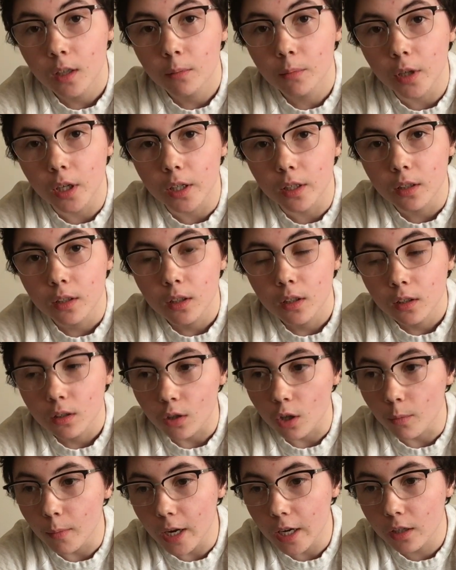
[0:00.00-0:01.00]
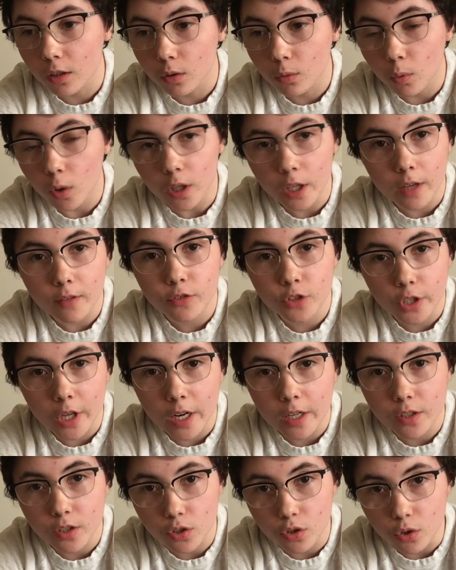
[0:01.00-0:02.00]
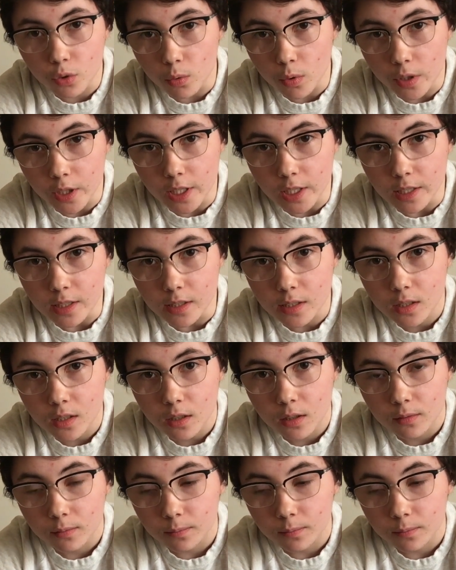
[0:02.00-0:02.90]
But no matter what I've tried to do with these,